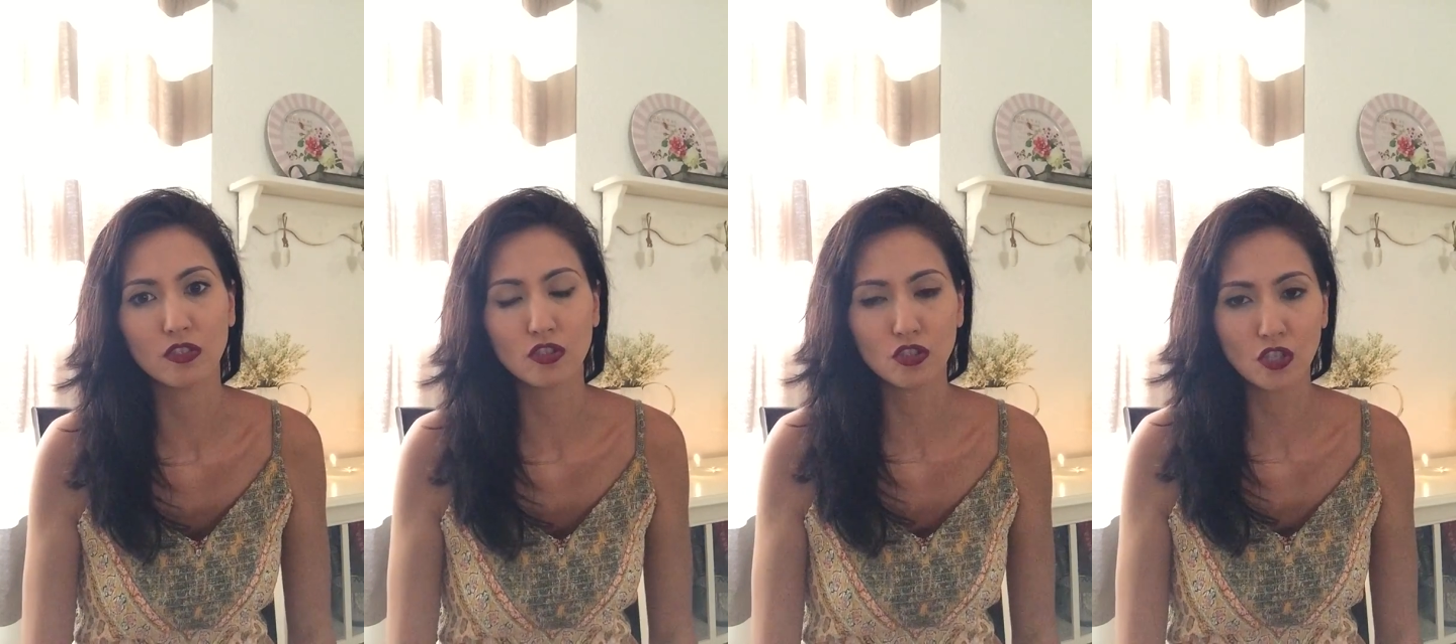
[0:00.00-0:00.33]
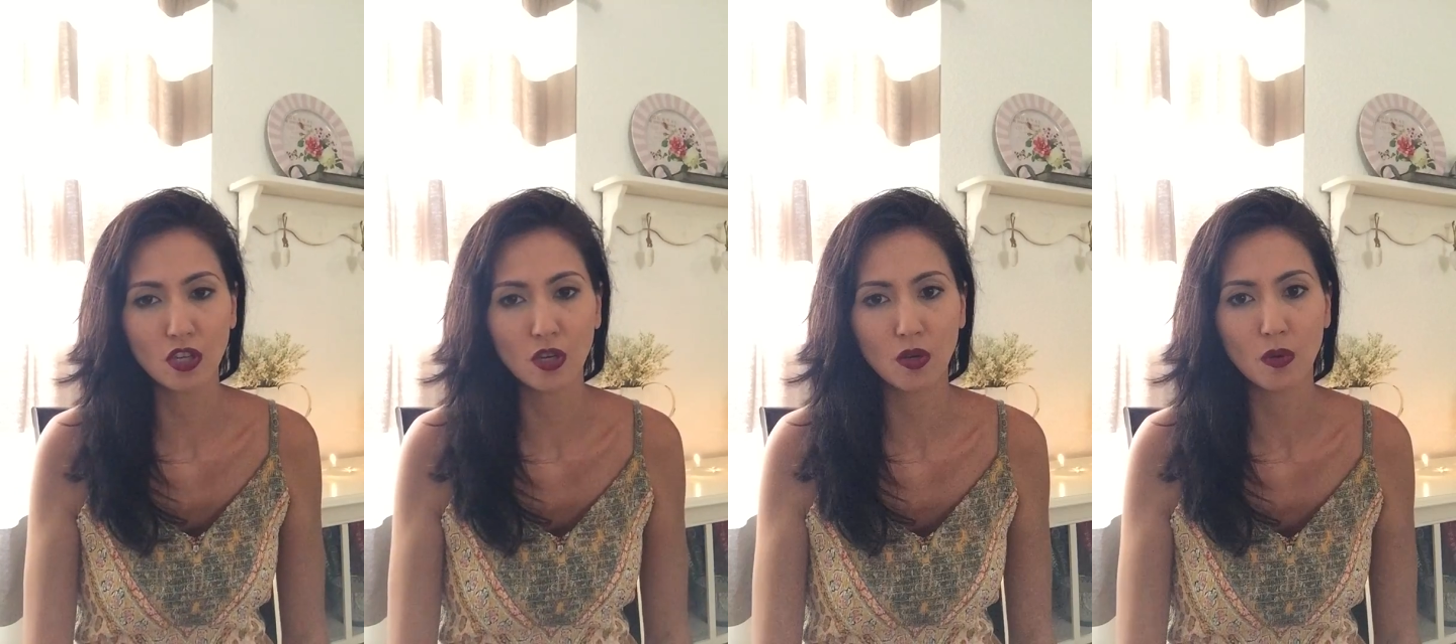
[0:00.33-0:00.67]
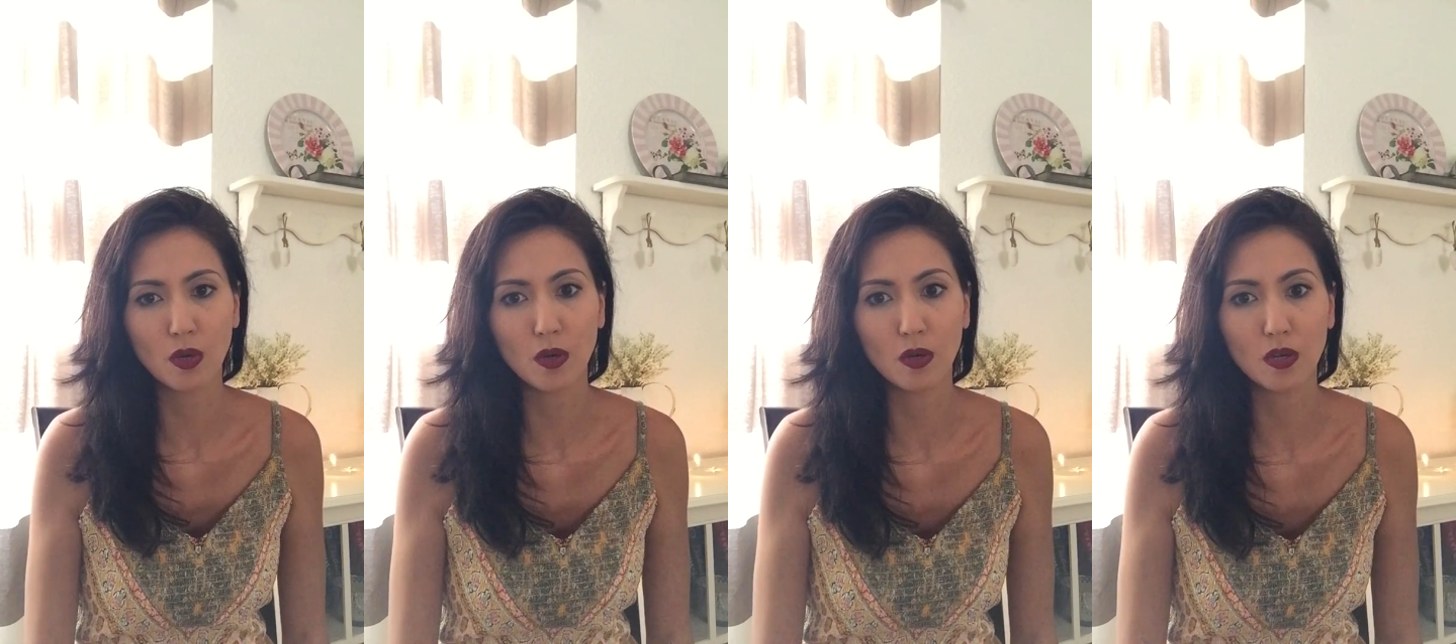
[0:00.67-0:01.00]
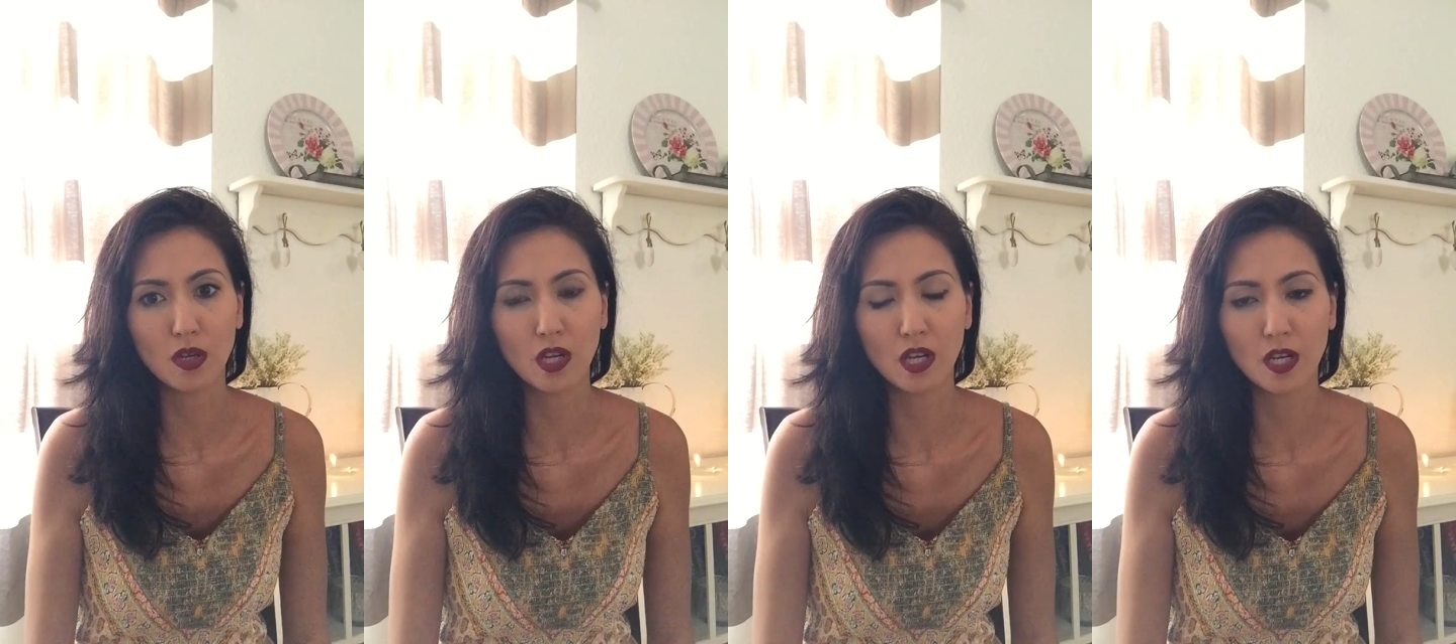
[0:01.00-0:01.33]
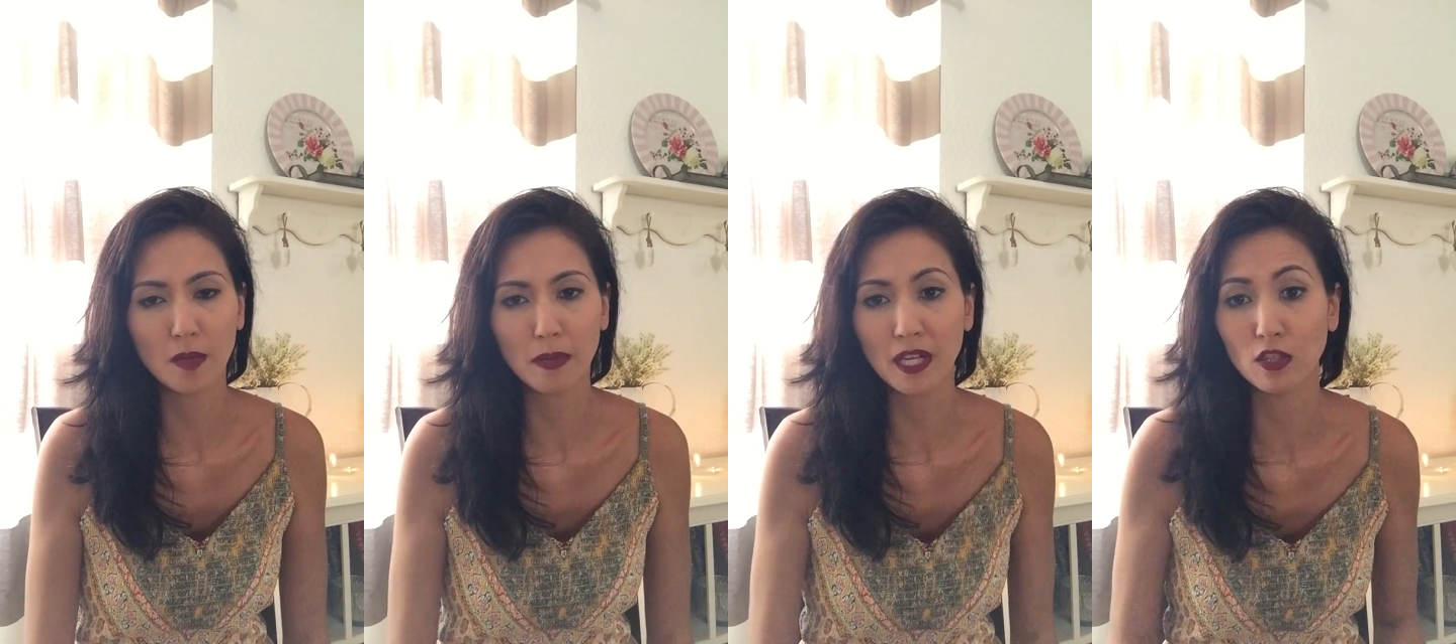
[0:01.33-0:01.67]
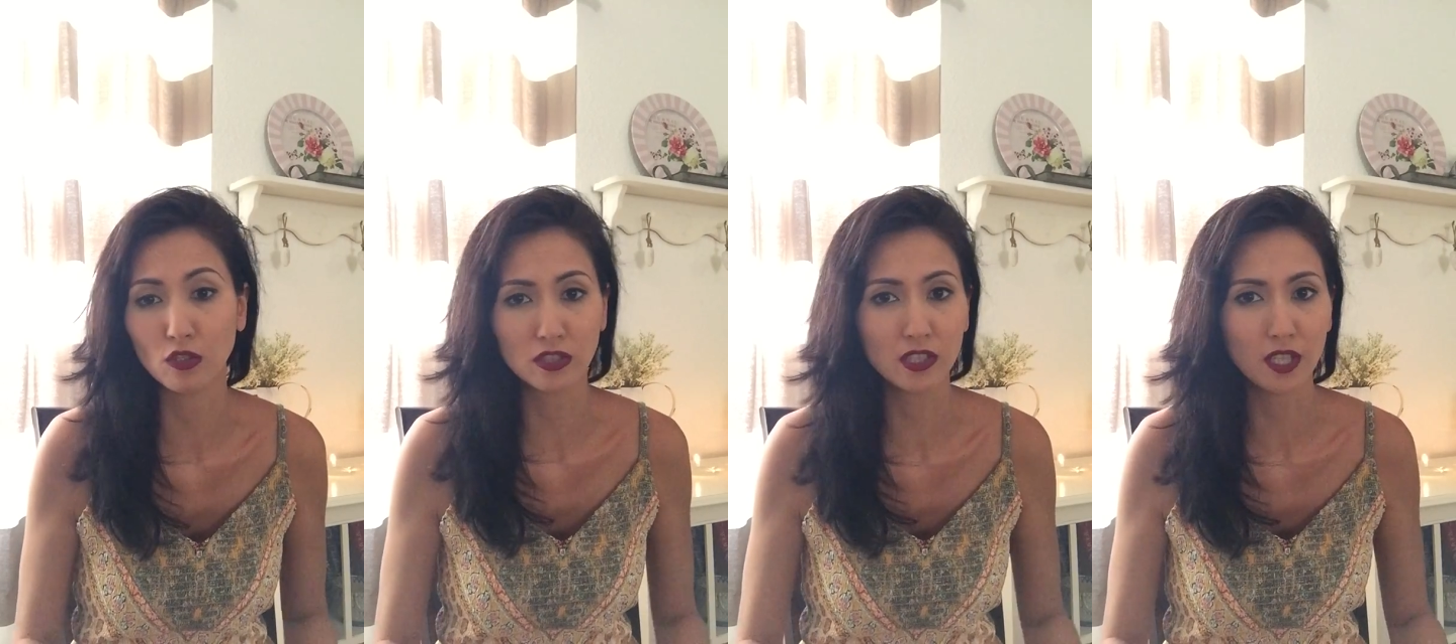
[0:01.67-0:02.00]
So I
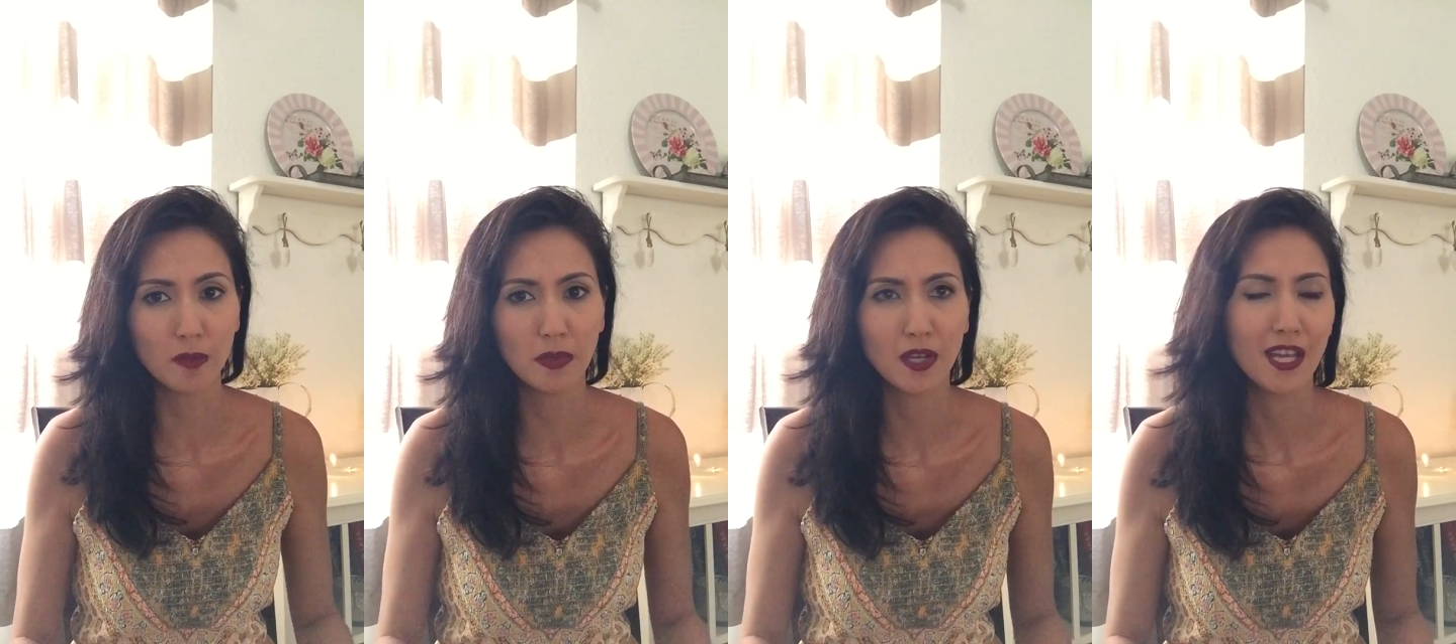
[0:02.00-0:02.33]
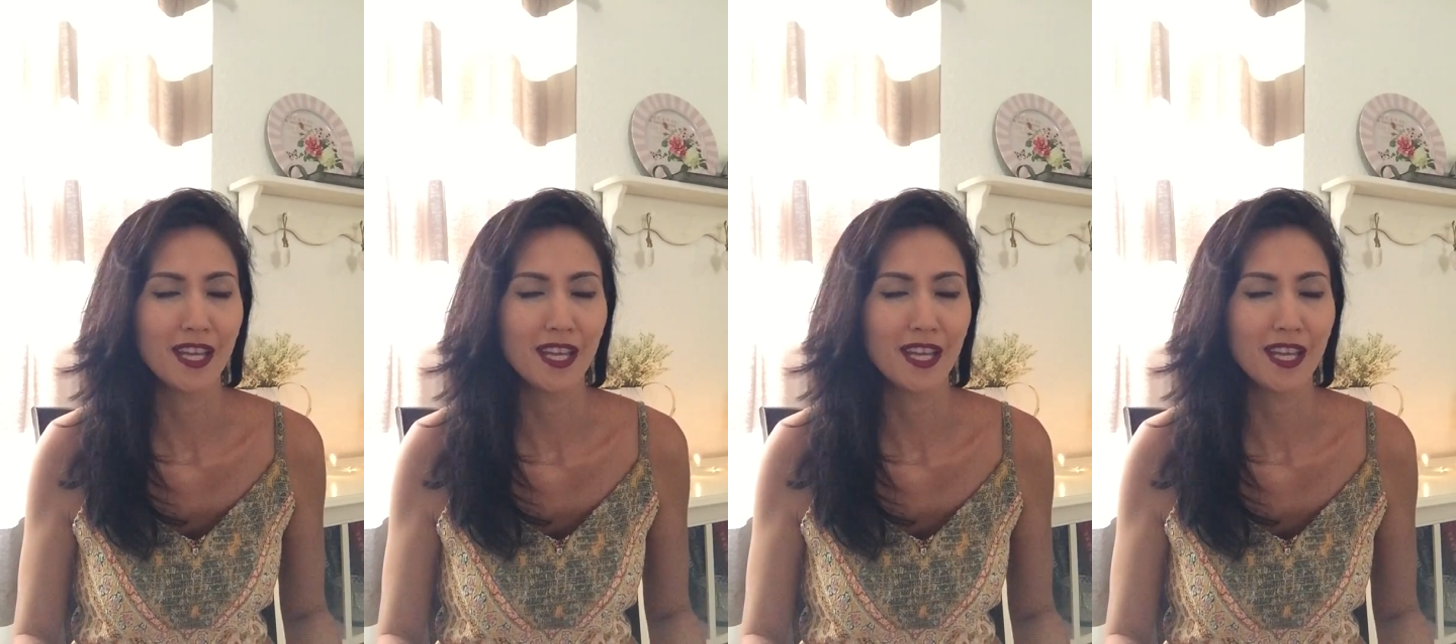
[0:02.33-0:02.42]
looked it up.